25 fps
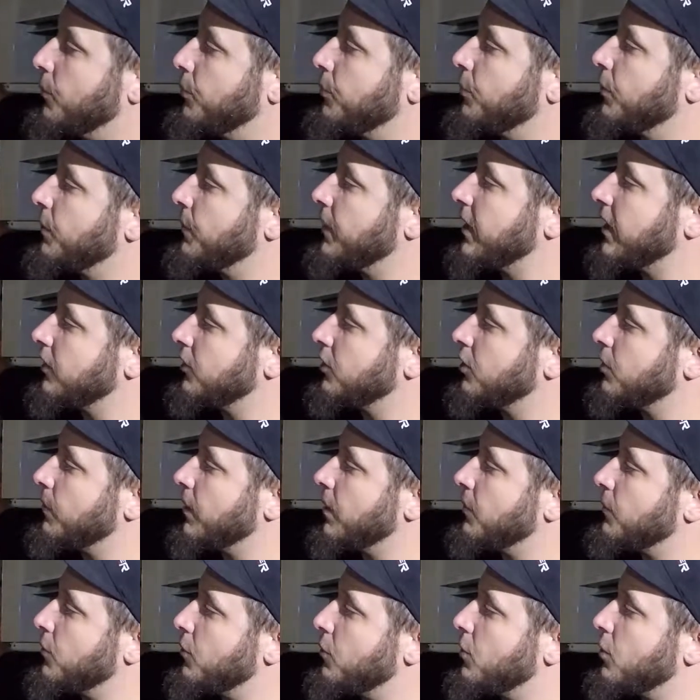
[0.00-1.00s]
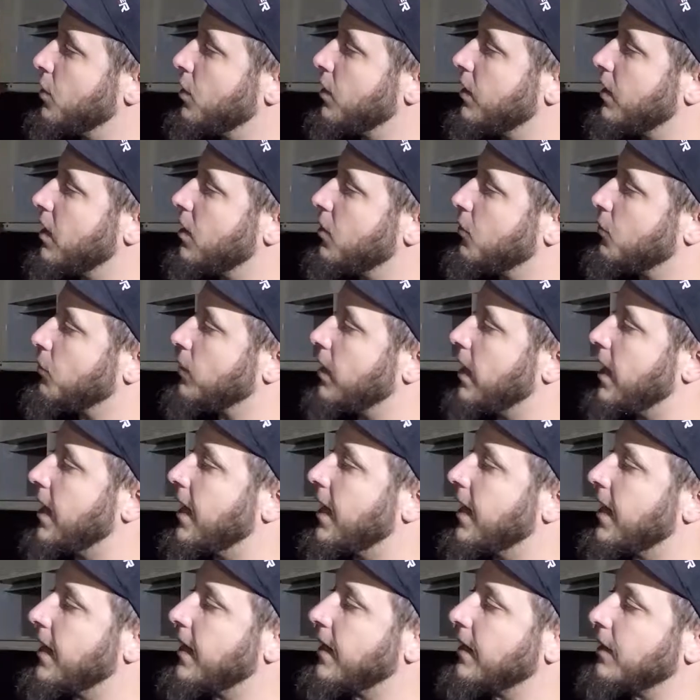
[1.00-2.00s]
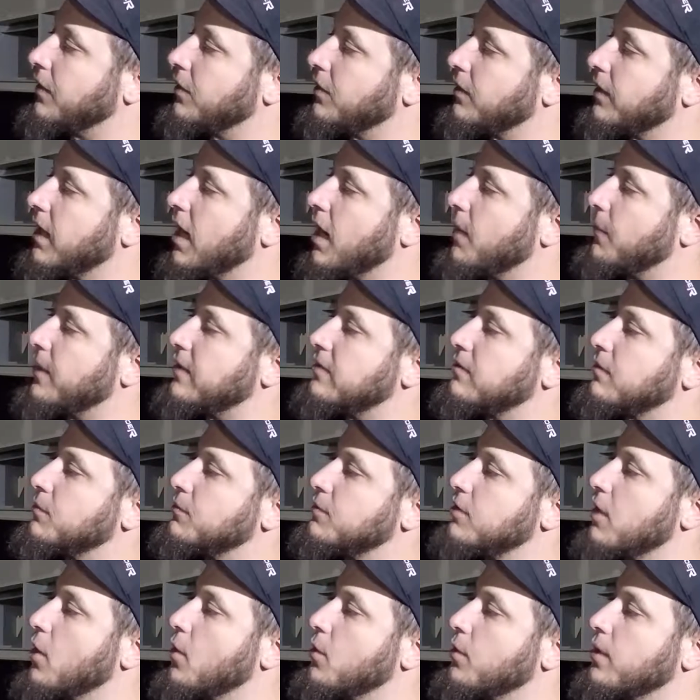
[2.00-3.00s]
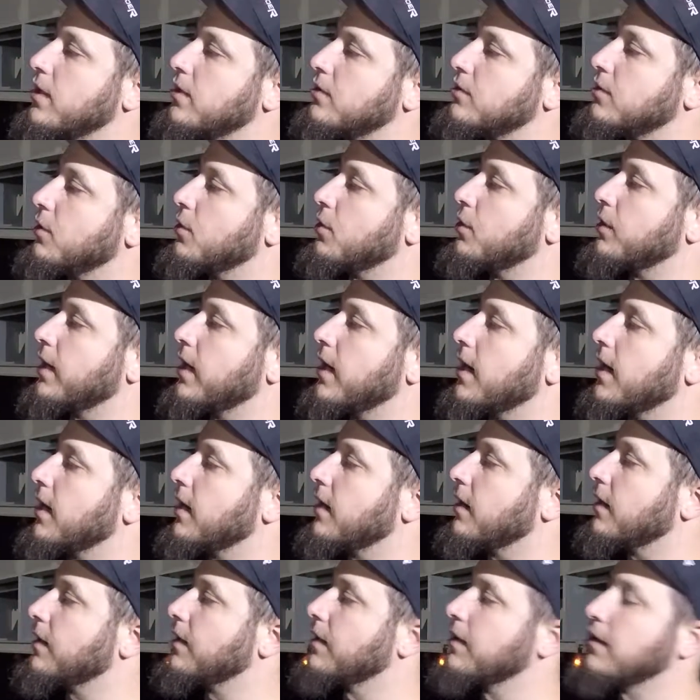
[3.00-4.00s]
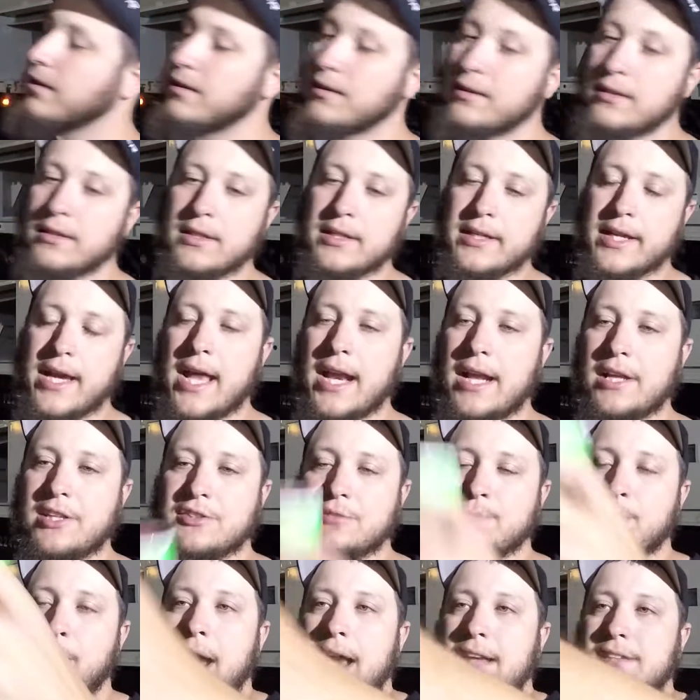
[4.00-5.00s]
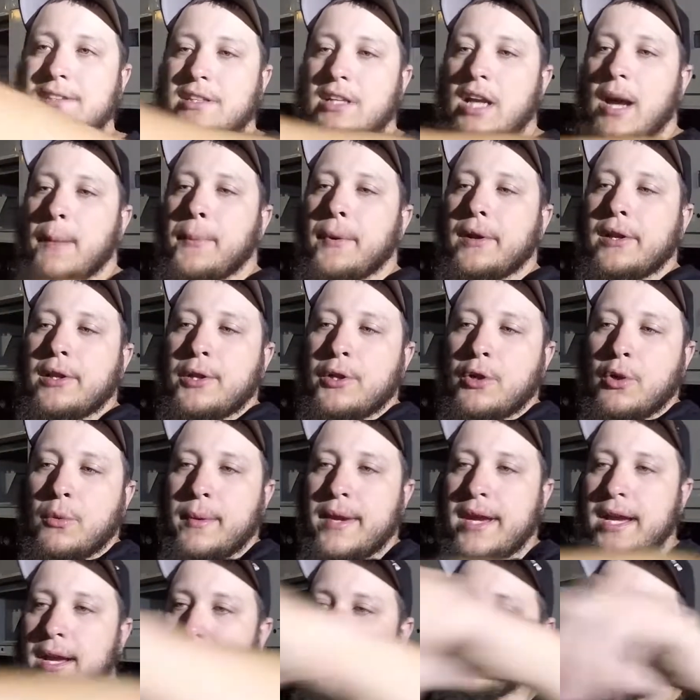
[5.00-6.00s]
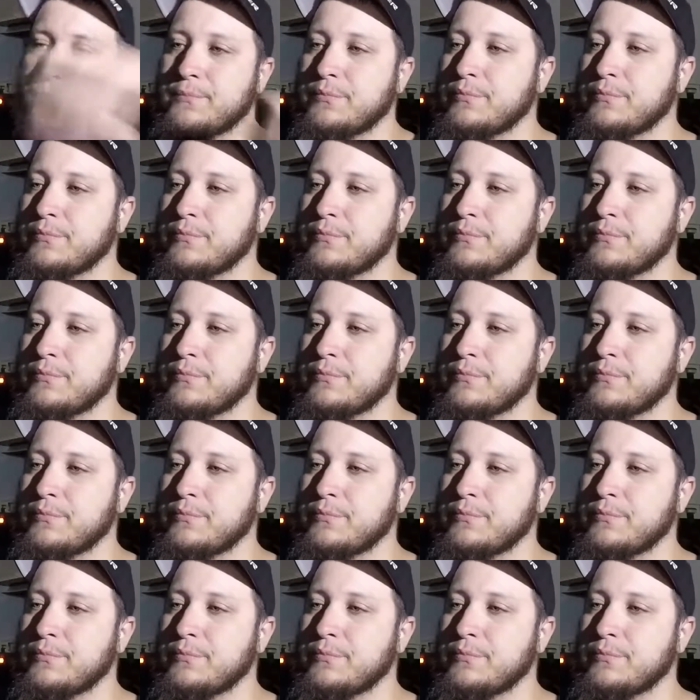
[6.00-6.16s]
put me a little bit more. All right. Got me some Tony's on there. Kind of spice it up a little bit.